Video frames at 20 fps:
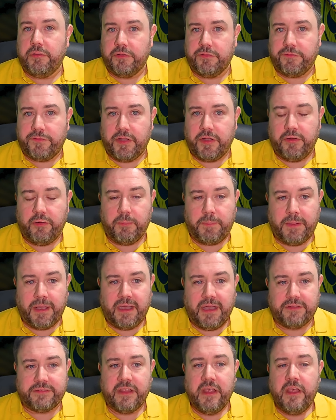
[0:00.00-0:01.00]
the final
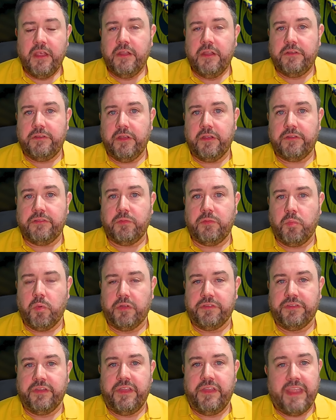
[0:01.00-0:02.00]
pass just
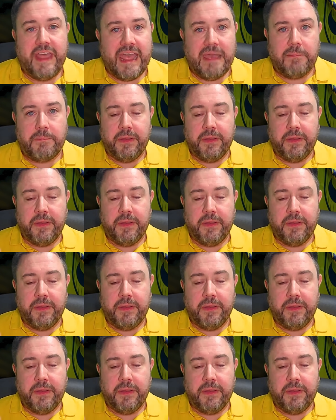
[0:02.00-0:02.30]
wasn't there.